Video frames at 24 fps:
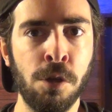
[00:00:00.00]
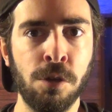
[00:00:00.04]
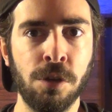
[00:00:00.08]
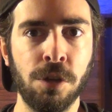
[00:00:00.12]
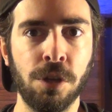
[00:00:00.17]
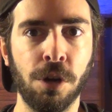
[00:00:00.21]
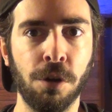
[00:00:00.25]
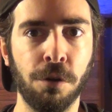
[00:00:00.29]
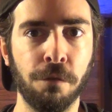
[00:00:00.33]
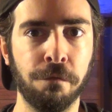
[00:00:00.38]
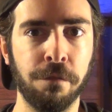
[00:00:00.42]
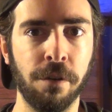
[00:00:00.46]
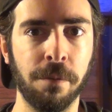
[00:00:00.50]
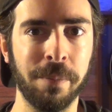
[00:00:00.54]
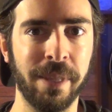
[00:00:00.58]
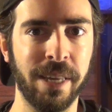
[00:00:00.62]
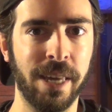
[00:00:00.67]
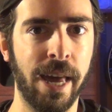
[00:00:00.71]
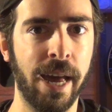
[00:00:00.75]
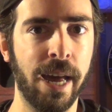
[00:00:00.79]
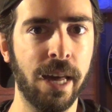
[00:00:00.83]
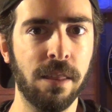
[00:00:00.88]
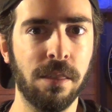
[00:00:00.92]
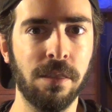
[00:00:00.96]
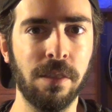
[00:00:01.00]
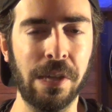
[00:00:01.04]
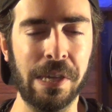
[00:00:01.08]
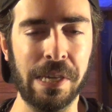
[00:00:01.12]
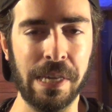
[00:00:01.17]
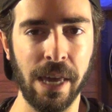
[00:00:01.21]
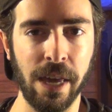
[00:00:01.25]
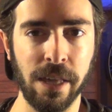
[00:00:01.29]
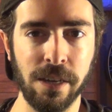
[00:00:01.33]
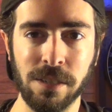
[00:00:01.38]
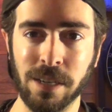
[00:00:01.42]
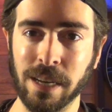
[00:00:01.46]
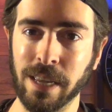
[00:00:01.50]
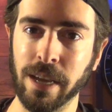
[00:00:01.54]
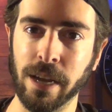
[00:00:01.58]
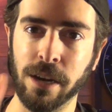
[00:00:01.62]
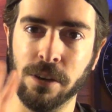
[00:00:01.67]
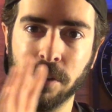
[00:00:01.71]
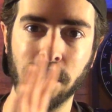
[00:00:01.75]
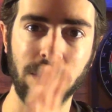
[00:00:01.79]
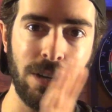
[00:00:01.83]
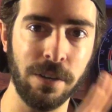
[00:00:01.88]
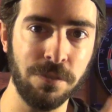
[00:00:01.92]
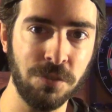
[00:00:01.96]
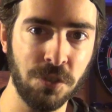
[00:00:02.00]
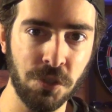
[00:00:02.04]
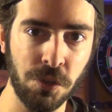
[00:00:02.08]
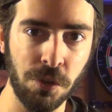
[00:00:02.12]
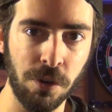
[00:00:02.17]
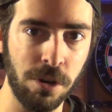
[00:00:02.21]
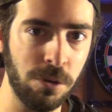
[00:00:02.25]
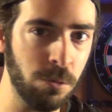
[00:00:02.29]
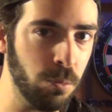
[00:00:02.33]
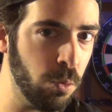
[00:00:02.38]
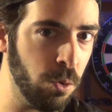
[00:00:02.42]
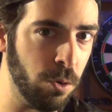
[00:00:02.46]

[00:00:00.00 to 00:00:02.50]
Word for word: You know, from the Kathleen Kennedy era of Star